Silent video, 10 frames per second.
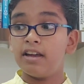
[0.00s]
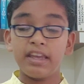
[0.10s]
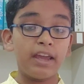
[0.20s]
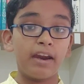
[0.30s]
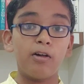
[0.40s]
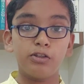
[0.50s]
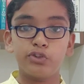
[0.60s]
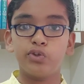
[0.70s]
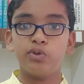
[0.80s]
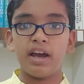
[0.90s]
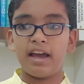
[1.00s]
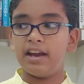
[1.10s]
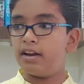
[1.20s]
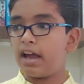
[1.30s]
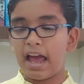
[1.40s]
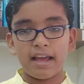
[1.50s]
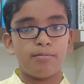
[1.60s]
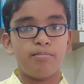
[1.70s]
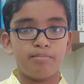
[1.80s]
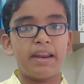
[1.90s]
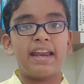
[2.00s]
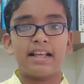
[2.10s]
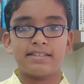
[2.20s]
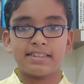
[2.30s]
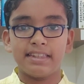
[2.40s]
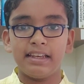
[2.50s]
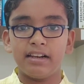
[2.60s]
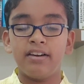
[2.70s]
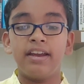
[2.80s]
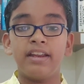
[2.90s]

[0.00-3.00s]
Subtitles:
He had also had played as a seeker